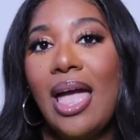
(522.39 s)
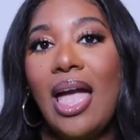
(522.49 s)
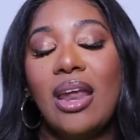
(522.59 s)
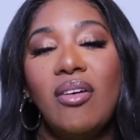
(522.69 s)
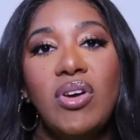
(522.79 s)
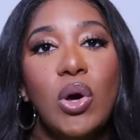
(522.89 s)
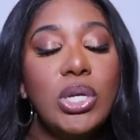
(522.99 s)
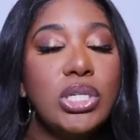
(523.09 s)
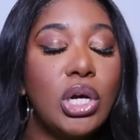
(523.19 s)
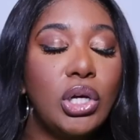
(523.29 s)
And I've
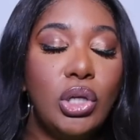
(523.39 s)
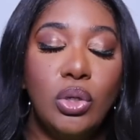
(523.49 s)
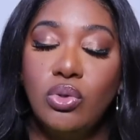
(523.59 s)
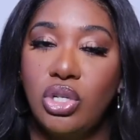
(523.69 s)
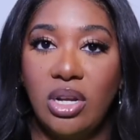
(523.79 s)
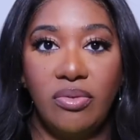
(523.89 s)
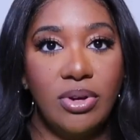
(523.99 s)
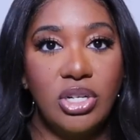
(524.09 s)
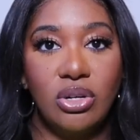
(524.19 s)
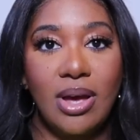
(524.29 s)
noticed a huge
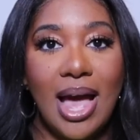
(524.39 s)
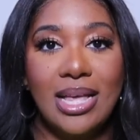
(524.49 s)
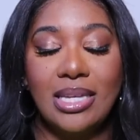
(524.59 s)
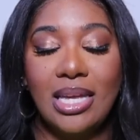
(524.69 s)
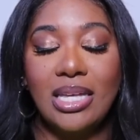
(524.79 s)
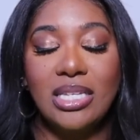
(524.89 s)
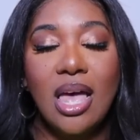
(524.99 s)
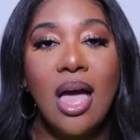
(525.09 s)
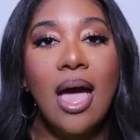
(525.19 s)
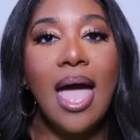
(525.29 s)
difference, you guys. It is
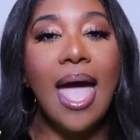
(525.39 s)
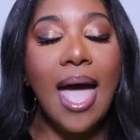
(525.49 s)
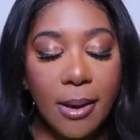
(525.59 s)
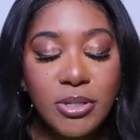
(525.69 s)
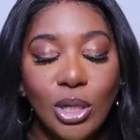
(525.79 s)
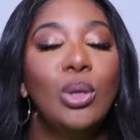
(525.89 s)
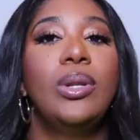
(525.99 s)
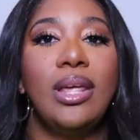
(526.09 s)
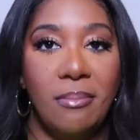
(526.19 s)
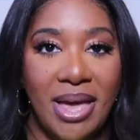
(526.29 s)

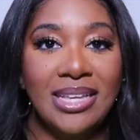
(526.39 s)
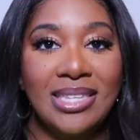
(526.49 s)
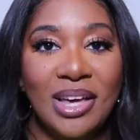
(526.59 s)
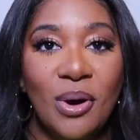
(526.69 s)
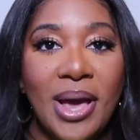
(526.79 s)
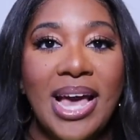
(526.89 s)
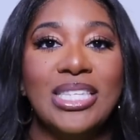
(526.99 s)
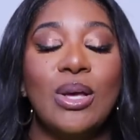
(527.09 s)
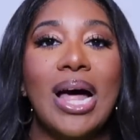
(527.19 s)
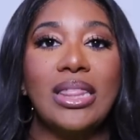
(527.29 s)
absolutely amazing. Okay.
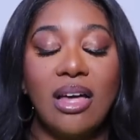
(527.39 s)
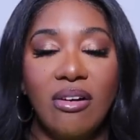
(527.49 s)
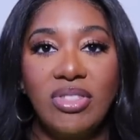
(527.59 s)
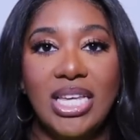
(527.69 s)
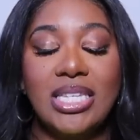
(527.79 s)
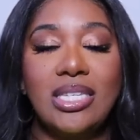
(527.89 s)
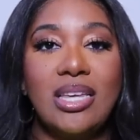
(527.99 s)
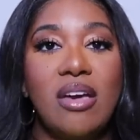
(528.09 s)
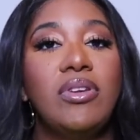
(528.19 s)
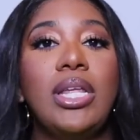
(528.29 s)
So I love this.
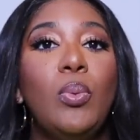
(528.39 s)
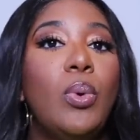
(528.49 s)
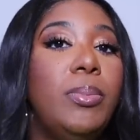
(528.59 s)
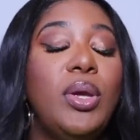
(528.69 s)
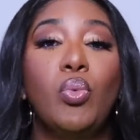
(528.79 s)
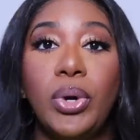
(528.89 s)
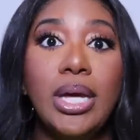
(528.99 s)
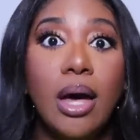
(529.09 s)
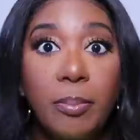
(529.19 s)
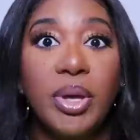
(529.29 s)
Definitely will be
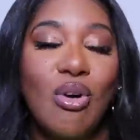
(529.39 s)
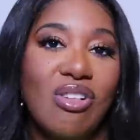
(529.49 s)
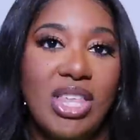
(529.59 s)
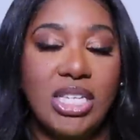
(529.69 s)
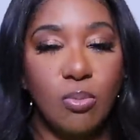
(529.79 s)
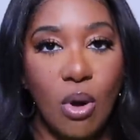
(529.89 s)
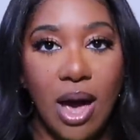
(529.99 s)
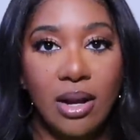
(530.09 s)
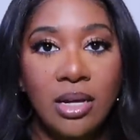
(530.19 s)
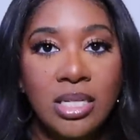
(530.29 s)
re-upping on this
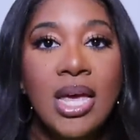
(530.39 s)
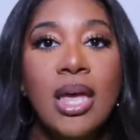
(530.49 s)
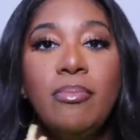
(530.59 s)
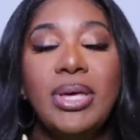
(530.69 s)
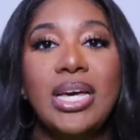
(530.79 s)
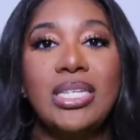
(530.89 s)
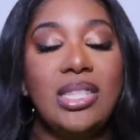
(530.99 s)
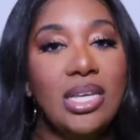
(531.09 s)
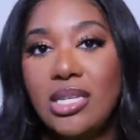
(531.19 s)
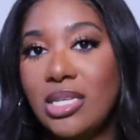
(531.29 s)
product because
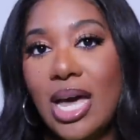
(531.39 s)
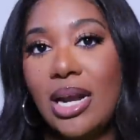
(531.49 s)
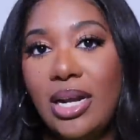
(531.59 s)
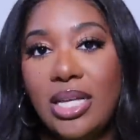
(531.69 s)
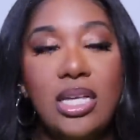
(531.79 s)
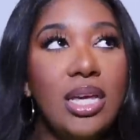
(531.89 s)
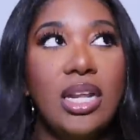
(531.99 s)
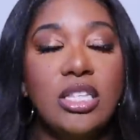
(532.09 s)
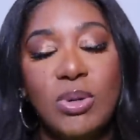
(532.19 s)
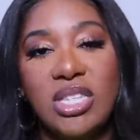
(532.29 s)
this is not an in-
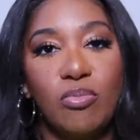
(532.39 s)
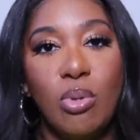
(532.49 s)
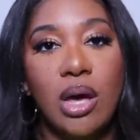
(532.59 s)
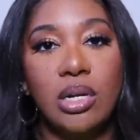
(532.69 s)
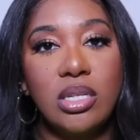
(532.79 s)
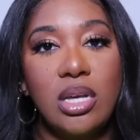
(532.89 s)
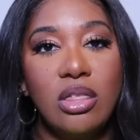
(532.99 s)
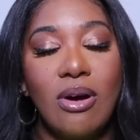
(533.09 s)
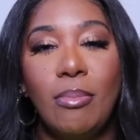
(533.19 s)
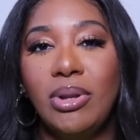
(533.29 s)
inexpensive product
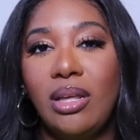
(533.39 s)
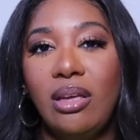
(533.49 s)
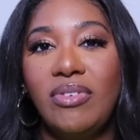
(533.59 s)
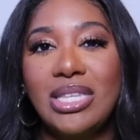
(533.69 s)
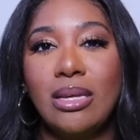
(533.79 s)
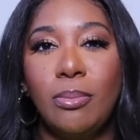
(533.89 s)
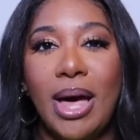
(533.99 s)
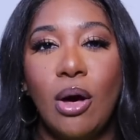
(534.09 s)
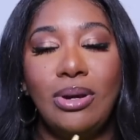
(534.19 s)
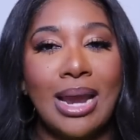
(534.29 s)
either. I believe it's
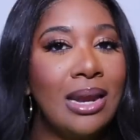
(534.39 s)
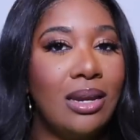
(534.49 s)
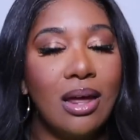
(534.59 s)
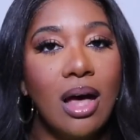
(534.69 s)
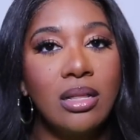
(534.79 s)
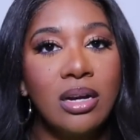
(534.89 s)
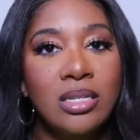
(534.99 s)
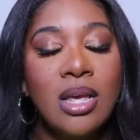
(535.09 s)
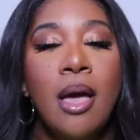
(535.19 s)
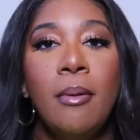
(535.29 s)
about $90,
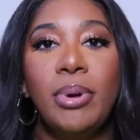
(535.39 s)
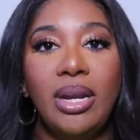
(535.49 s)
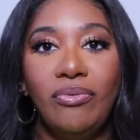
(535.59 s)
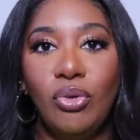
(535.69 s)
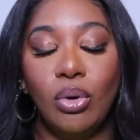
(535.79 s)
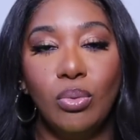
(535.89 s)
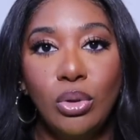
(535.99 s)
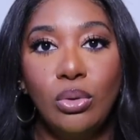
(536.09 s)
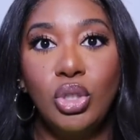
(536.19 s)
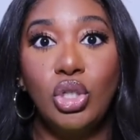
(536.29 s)
but if you're
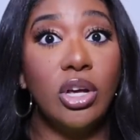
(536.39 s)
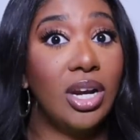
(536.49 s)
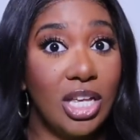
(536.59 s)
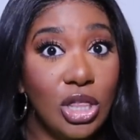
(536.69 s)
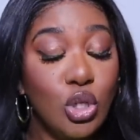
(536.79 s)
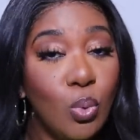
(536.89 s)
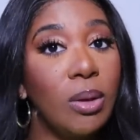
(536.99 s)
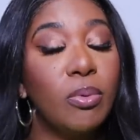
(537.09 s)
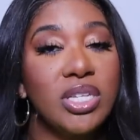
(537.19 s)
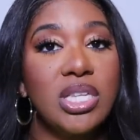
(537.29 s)
Rouge, you're going to get the
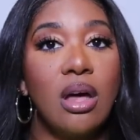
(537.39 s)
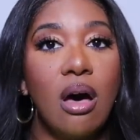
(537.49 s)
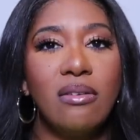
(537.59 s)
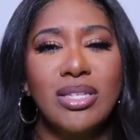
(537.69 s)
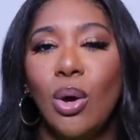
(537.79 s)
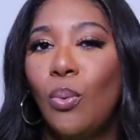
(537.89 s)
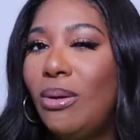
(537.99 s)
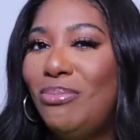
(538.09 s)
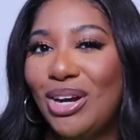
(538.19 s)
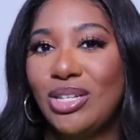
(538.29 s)
20% off. So
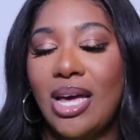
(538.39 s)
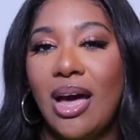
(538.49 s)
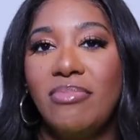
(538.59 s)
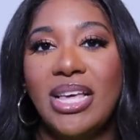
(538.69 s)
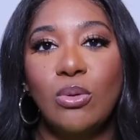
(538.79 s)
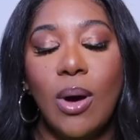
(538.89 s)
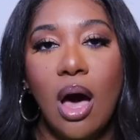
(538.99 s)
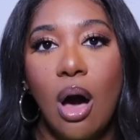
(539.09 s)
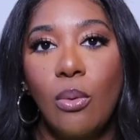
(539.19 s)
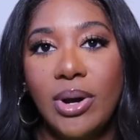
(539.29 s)
what better time? That's why
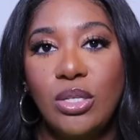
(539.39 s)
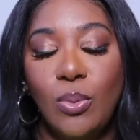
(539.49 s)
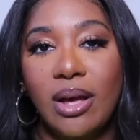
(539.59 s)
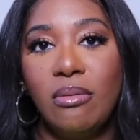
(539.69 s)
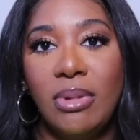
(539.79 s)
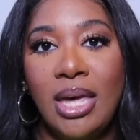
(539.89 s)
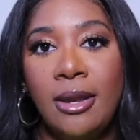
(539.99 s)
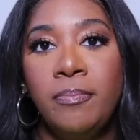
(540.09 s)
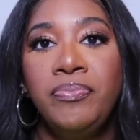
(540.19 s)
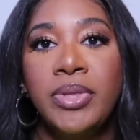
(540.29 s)
I always
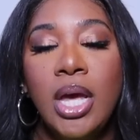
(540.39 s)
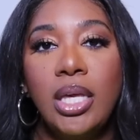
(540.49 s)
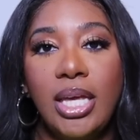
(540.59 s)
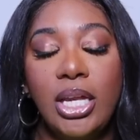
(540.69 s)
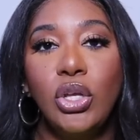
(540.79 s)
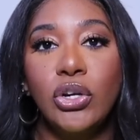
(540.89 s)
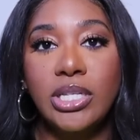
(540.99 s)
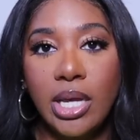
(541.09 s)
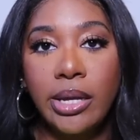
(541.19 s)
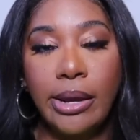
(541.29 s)
recommend get your
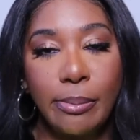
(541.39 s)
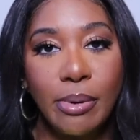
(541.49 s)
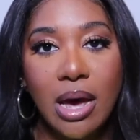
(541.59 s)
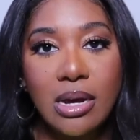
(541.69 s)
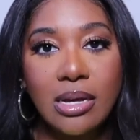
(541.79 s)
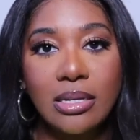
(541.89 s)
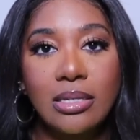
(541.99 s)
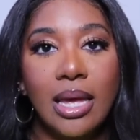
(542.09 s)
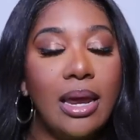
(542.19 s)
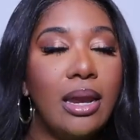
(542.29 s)
skincare
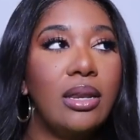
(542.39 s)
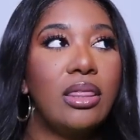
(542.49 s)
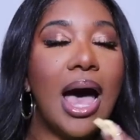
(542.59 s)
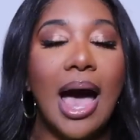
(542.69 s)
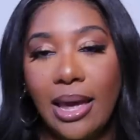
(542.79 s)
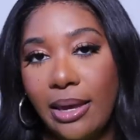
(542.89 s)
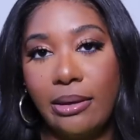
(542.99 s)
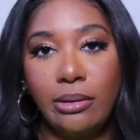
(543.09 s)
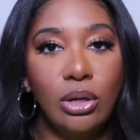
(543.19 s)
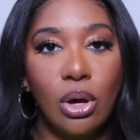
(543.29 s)
products and the
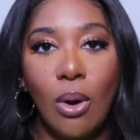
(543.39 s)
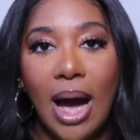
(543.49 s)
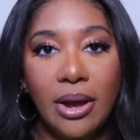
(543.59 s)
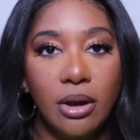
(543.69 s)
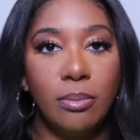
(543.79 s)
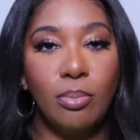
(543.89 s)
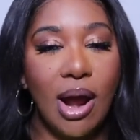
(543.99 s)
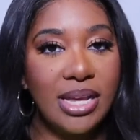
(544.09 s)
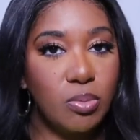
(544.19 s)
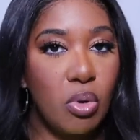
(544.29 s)
high, you know, higher
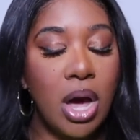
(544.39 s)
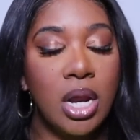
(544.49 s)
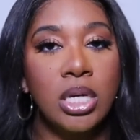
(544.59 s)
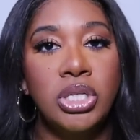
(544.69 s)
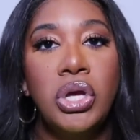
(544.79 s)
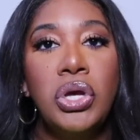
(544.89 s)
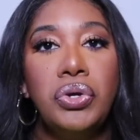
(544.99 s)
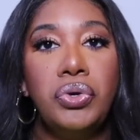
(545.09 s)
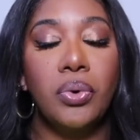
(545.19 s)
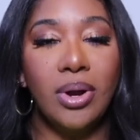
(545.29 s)
price products
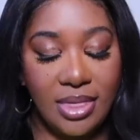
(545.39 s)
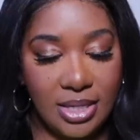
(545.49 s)
during